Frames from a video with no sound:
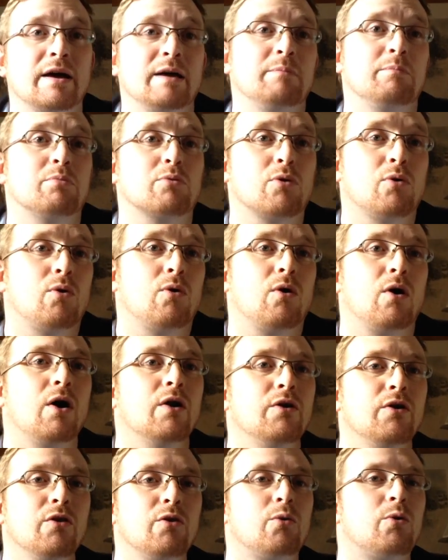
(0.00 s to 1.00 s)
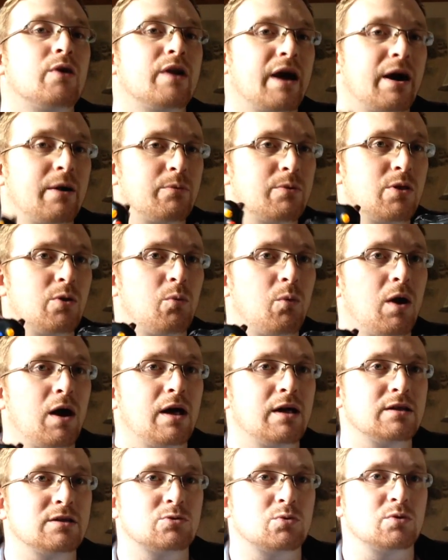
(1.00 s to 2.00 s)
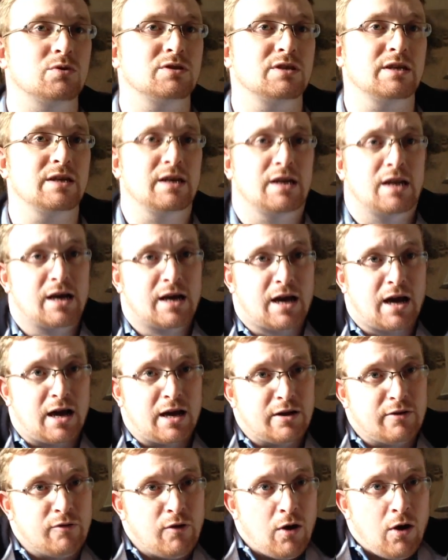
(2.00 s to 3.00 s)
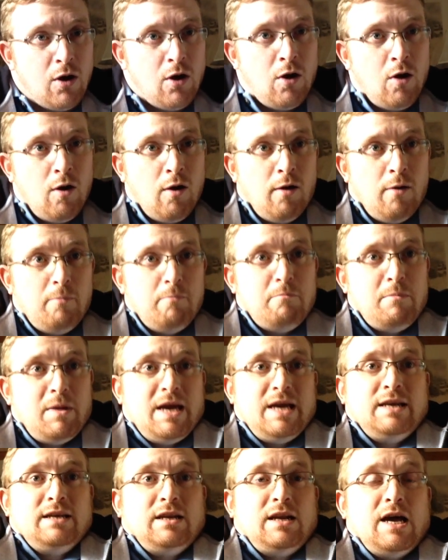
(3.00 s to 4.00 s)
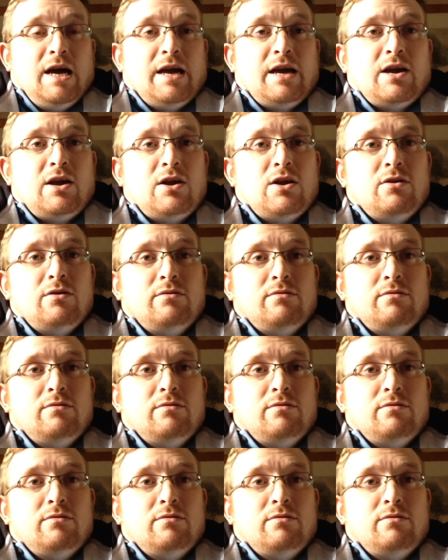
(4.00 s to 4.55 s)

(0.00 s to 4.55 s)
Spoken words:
he brought another one out with the wireless ones in, and I kind of made, like,